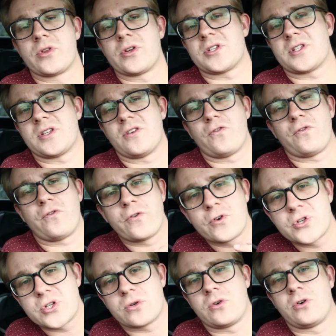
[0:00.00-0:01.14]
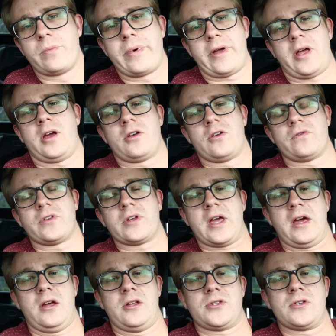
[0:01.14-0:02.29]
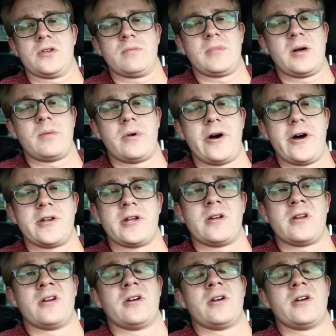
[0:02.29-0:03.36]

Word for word: this physical pain of the cancer in my body,